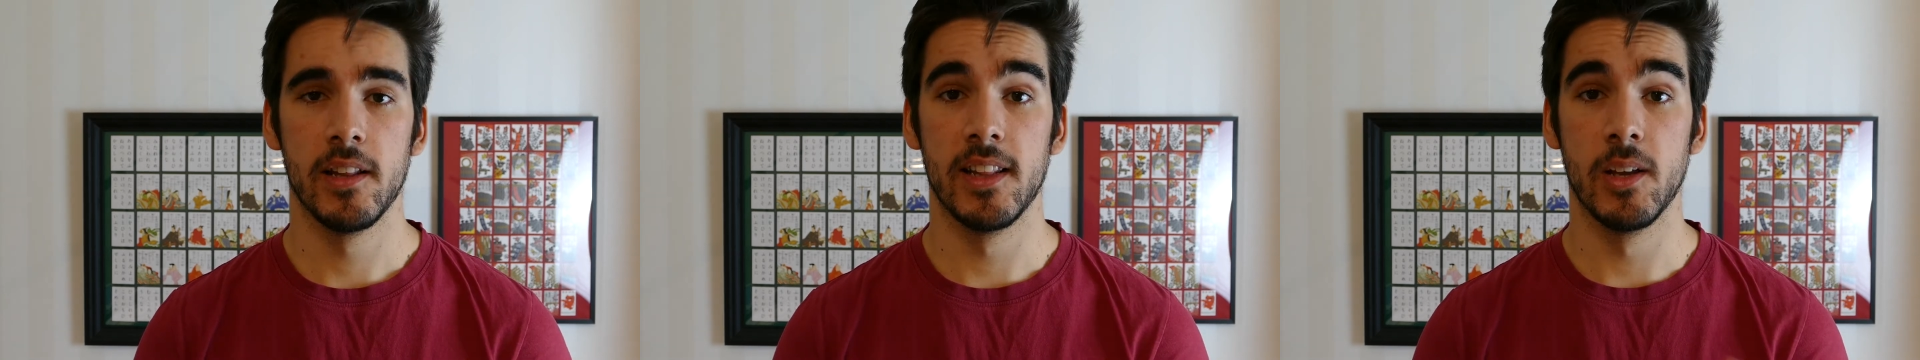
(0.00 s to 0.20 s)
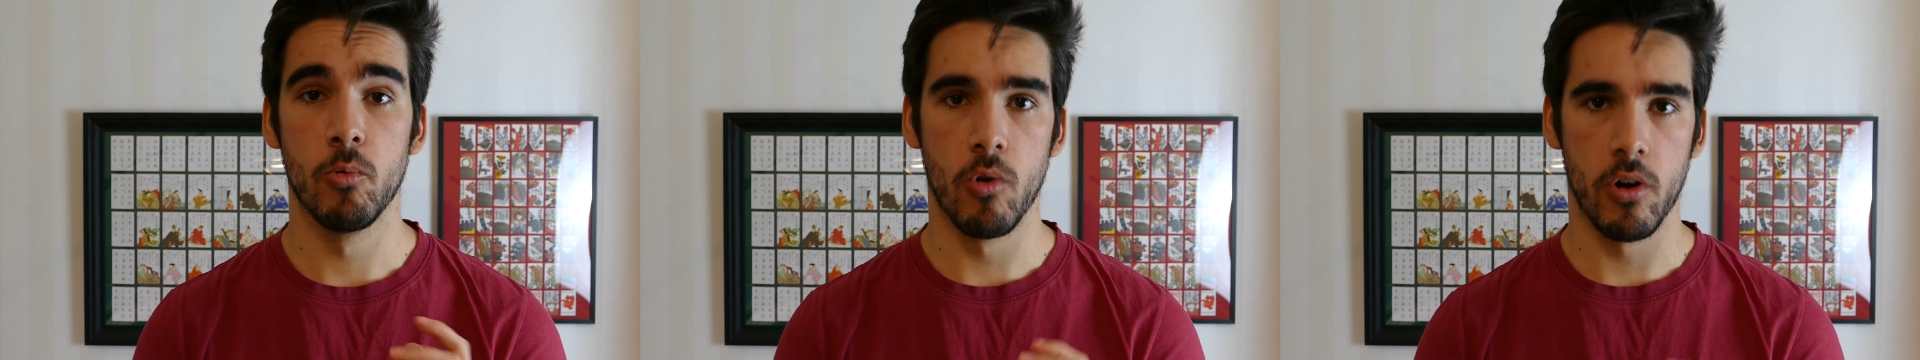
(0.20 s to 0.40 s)

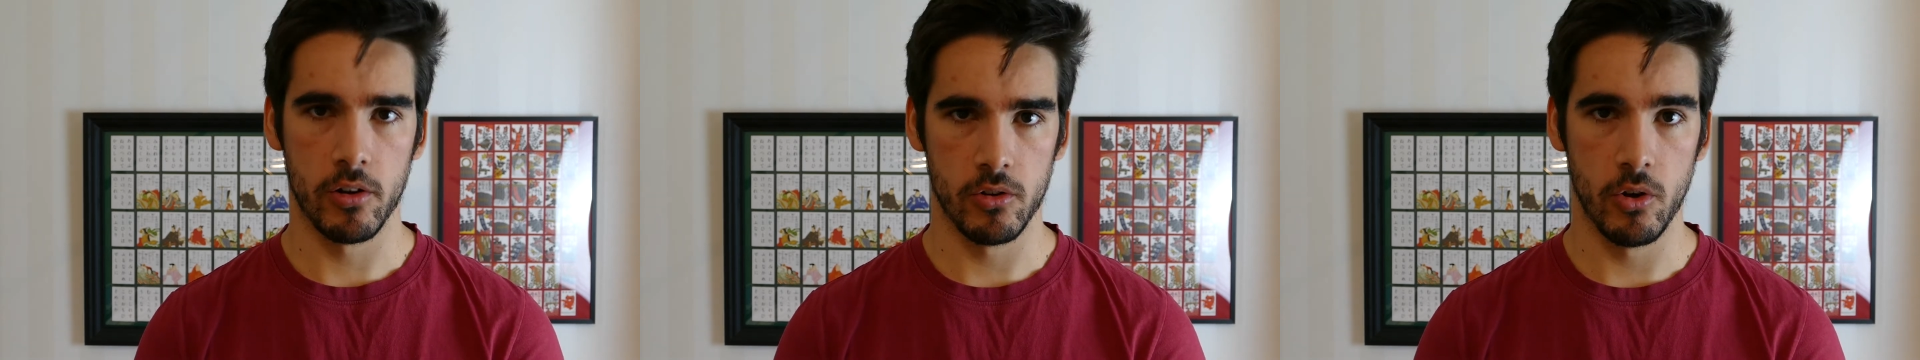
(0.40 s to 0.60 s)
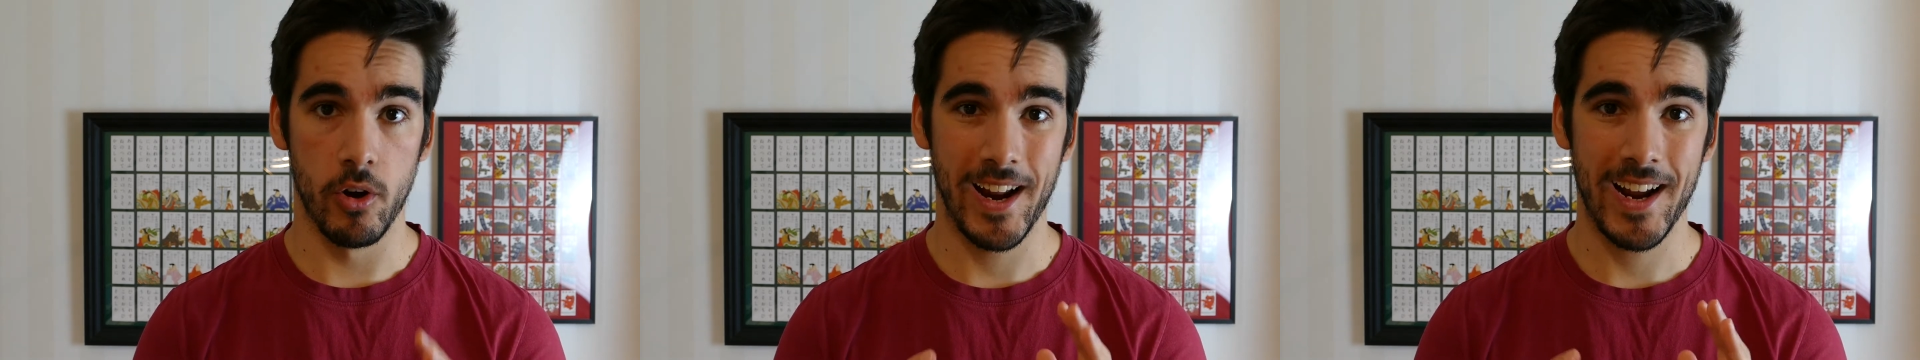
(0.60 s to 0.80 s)
The word
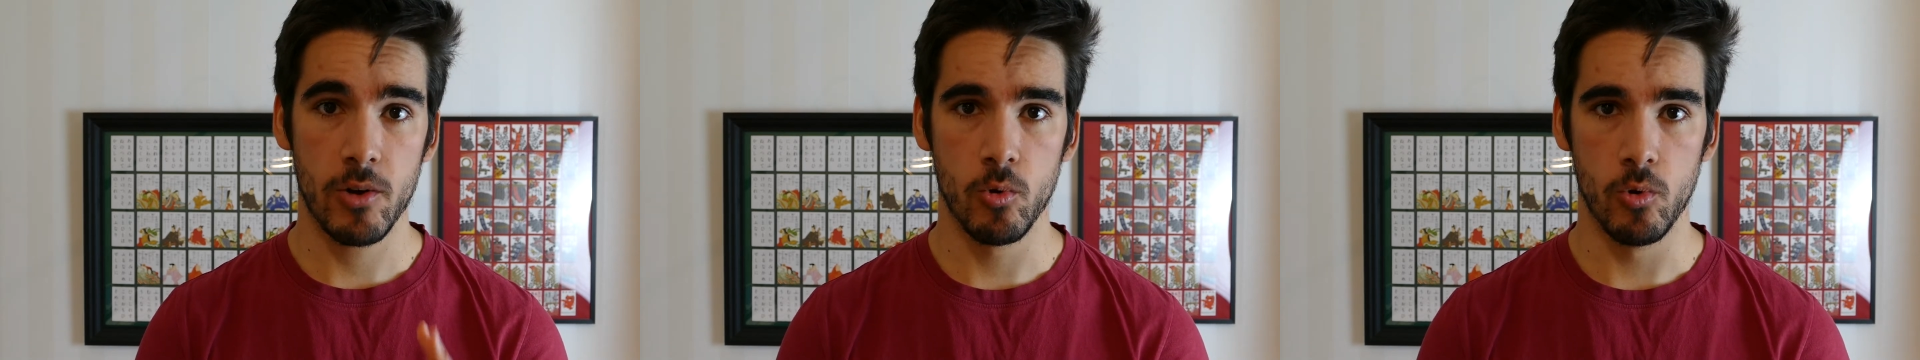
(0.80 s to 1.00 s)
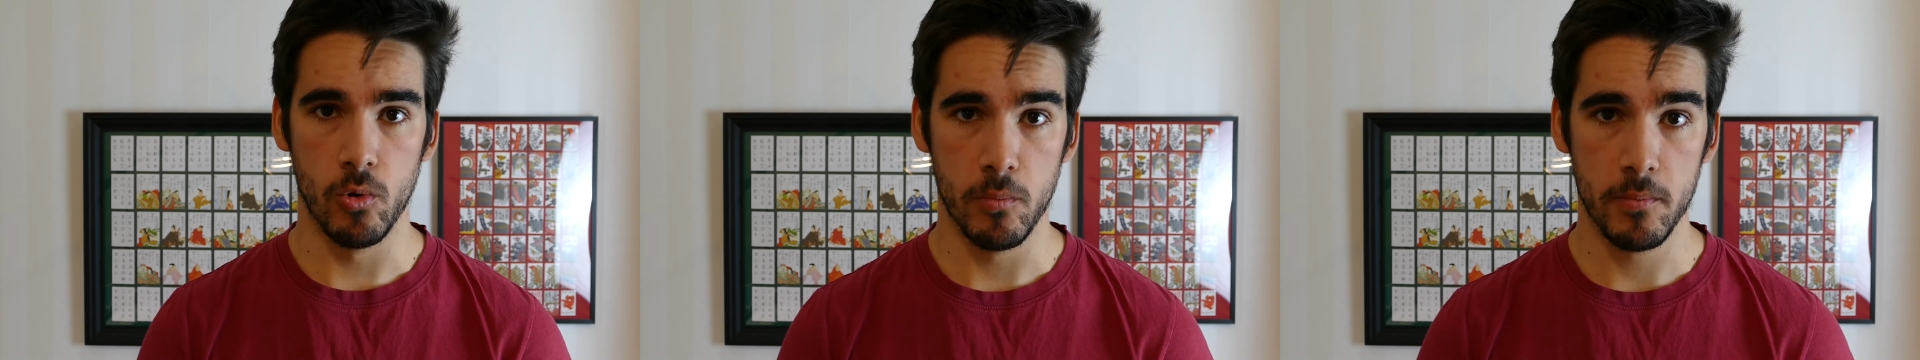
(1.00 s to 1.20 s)

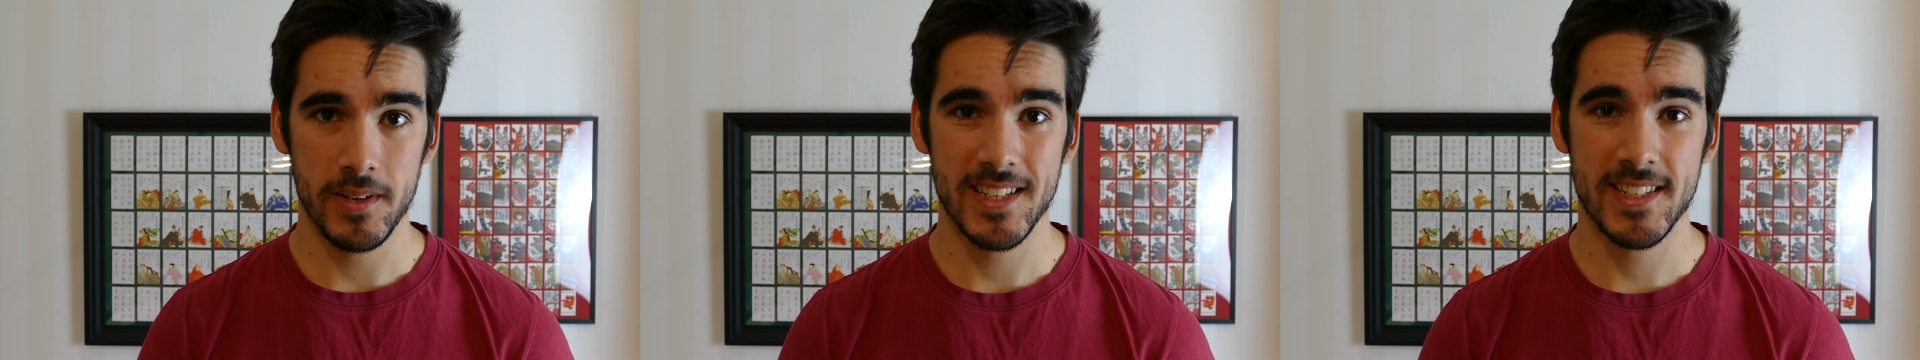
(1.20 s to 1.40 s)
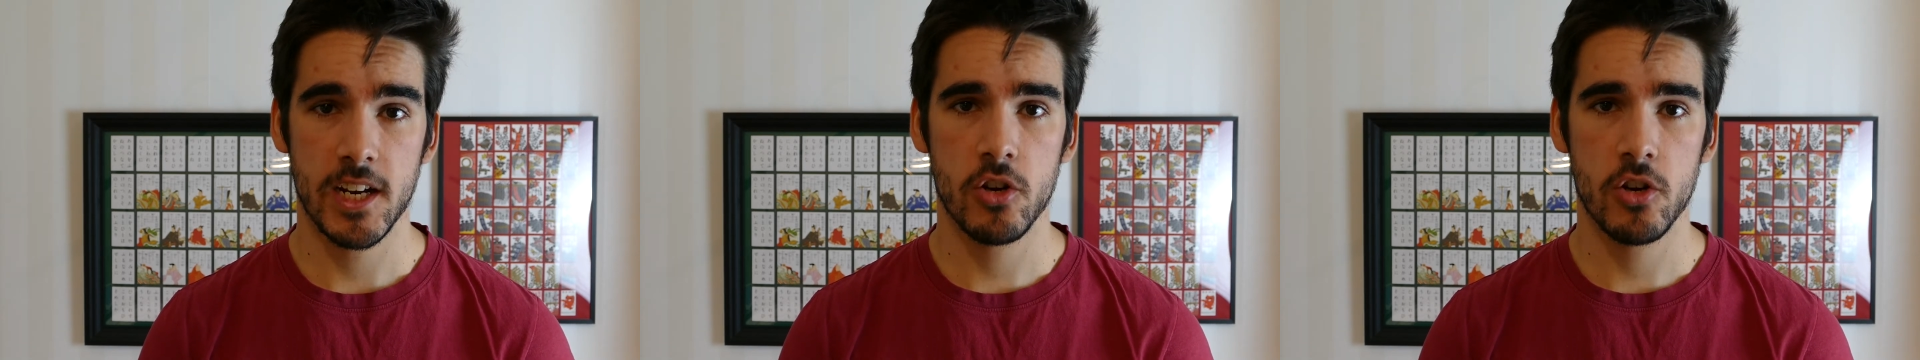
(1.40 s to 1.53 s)
oraculum is a